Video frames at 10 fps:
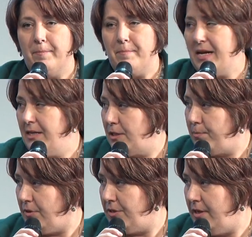maintenance
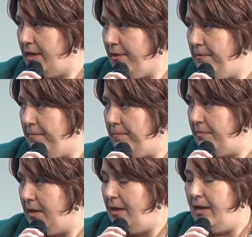personnel,
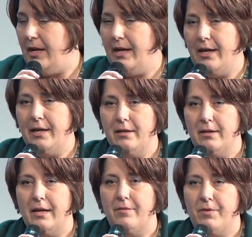and
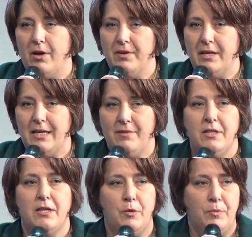involving even
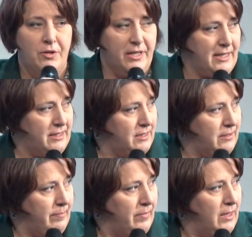the communities.
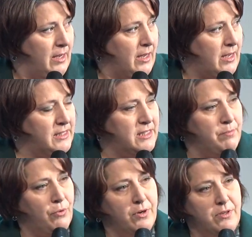Because it's
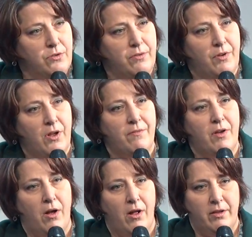important to involve
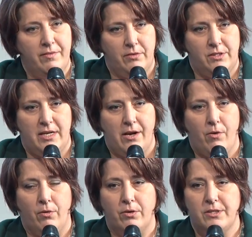all of those
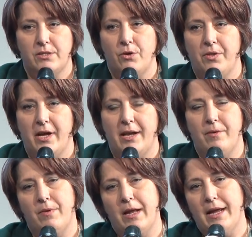stakeholders so that
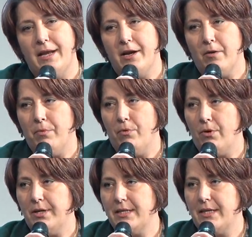an
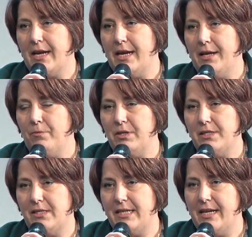airport can
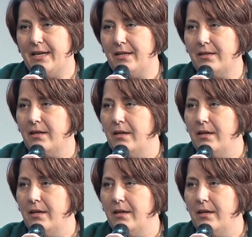withstand